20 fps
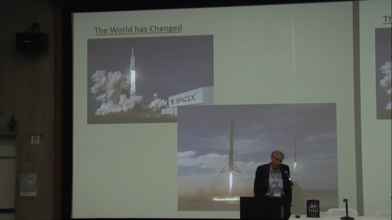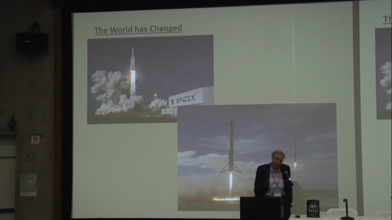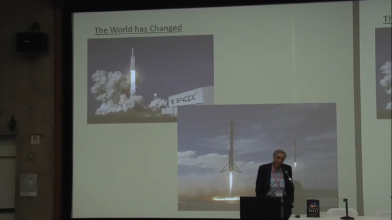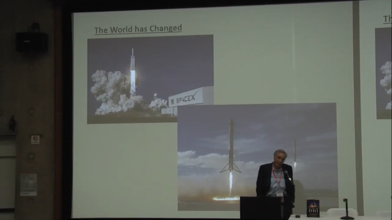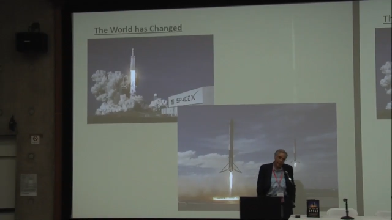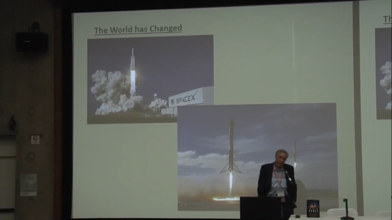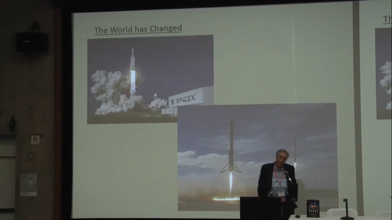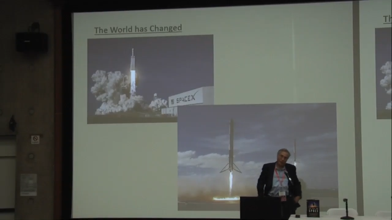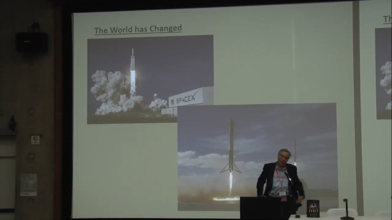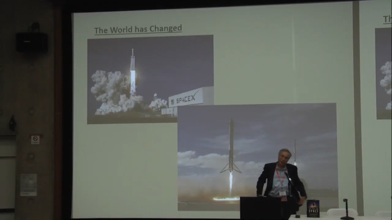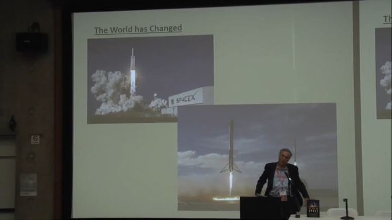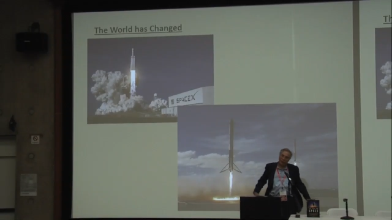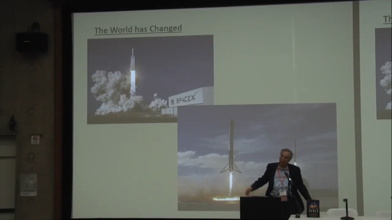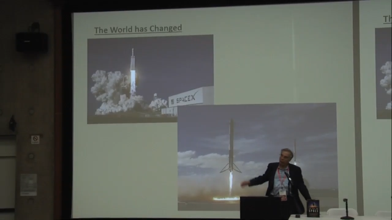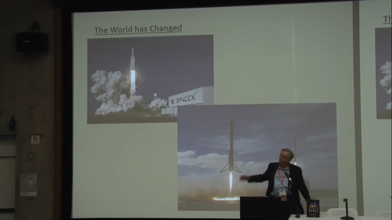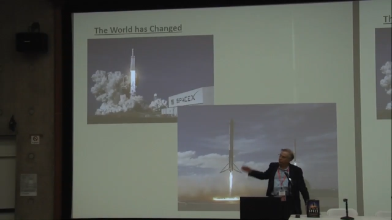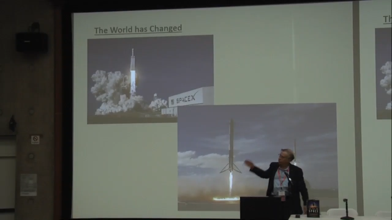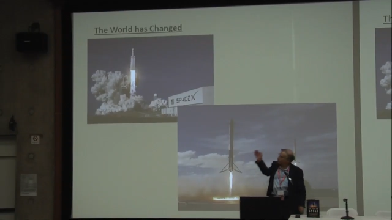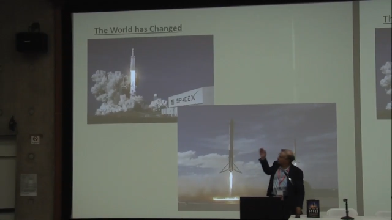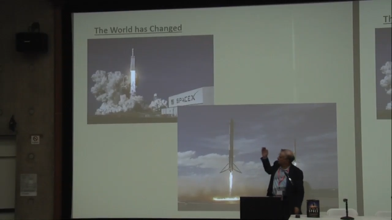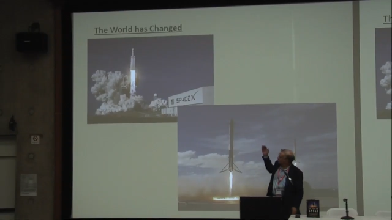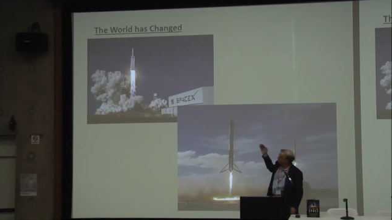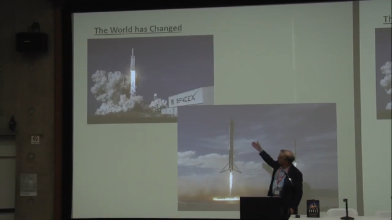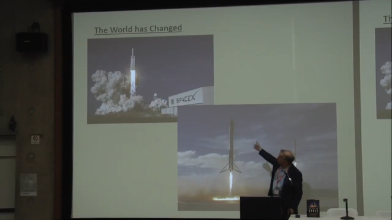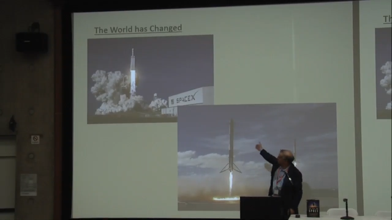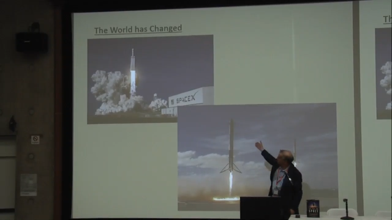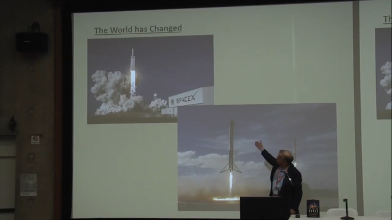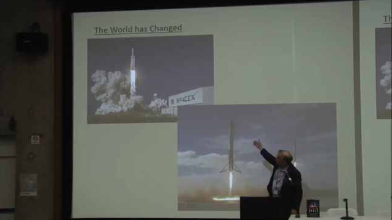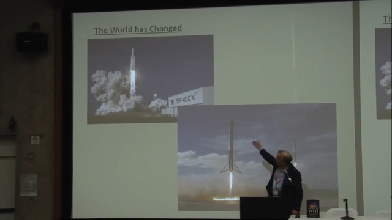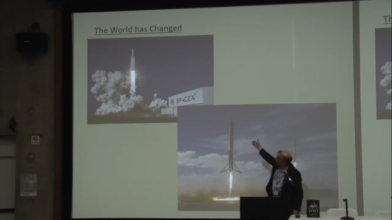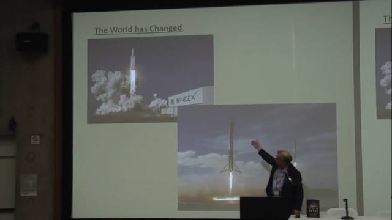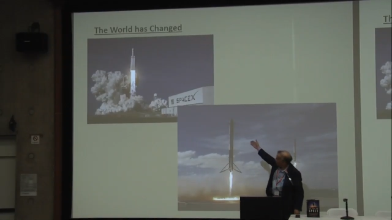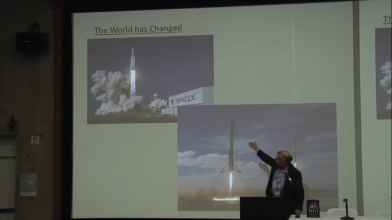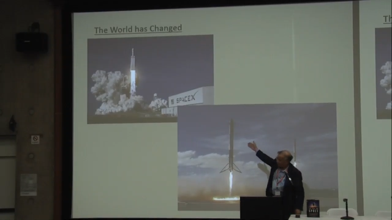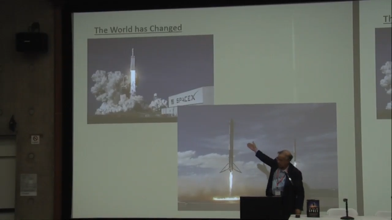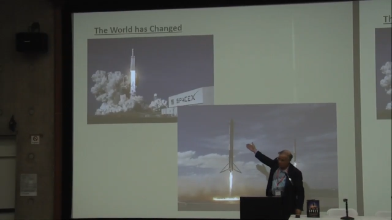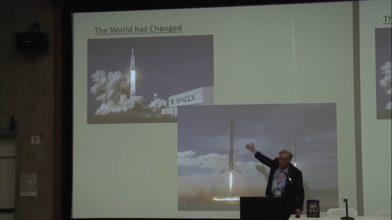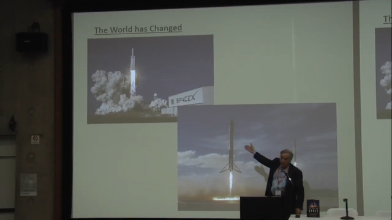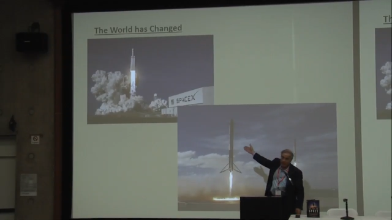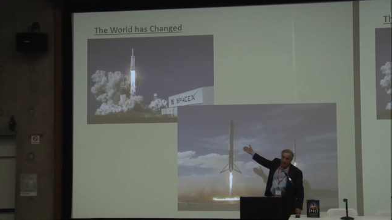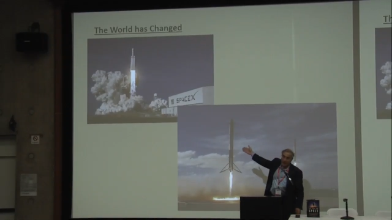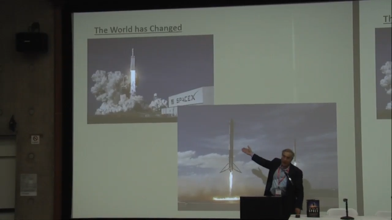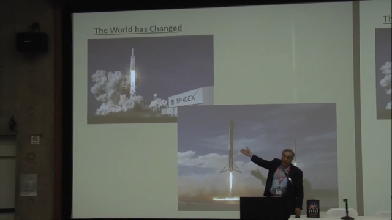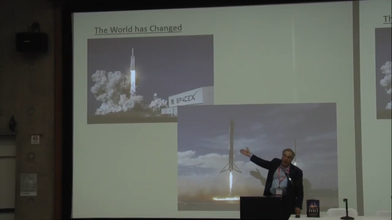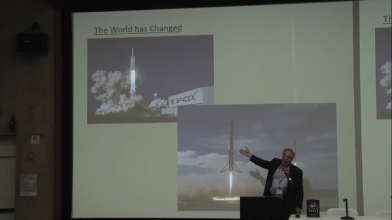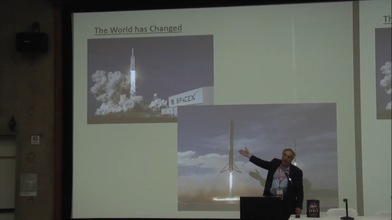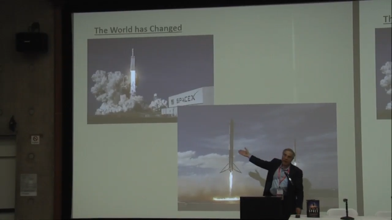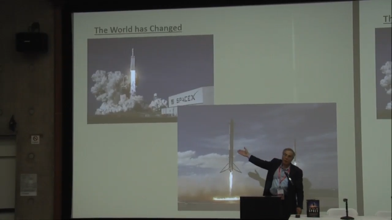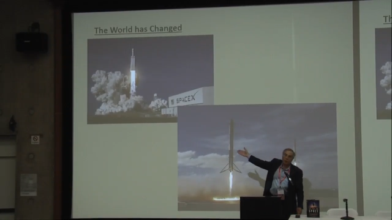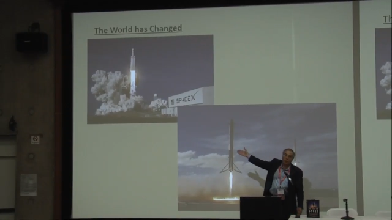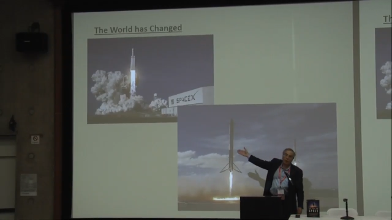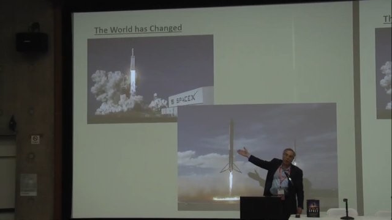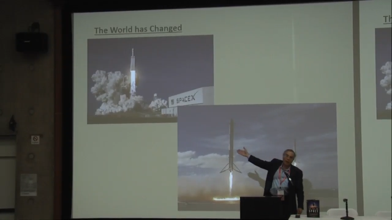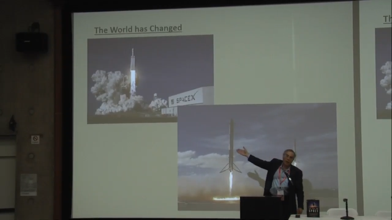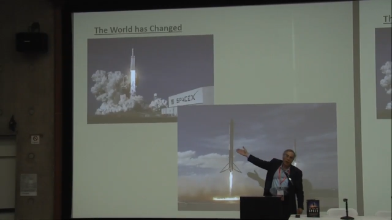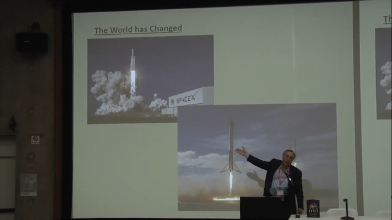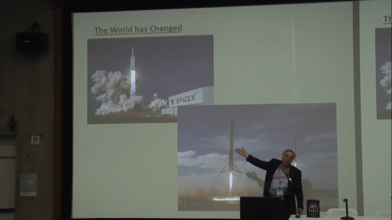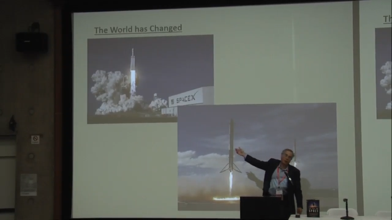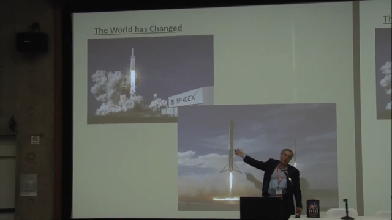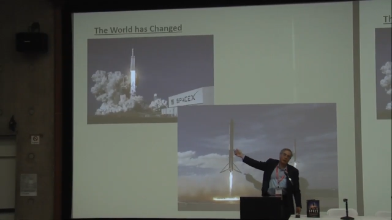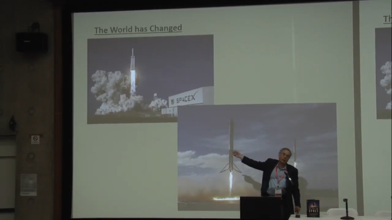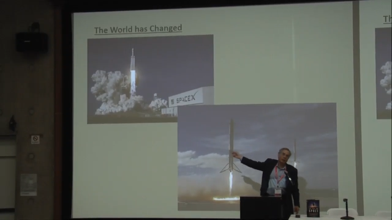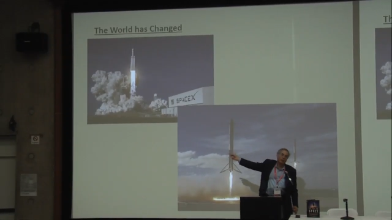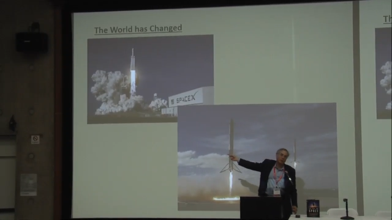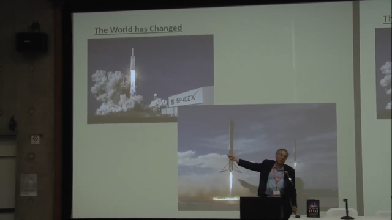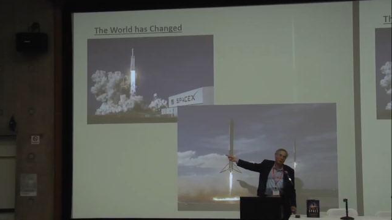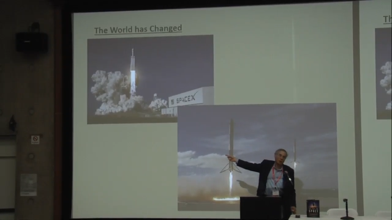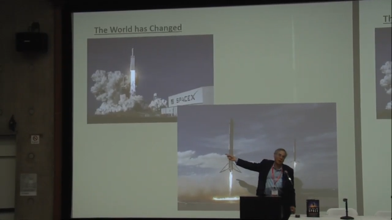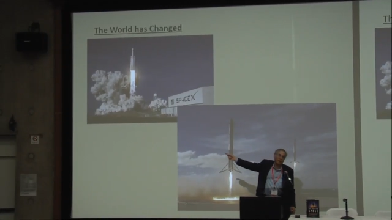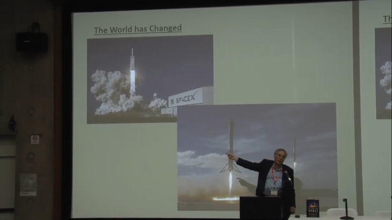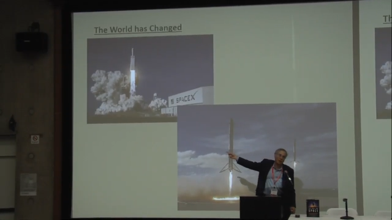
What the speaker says: (no speaker visible)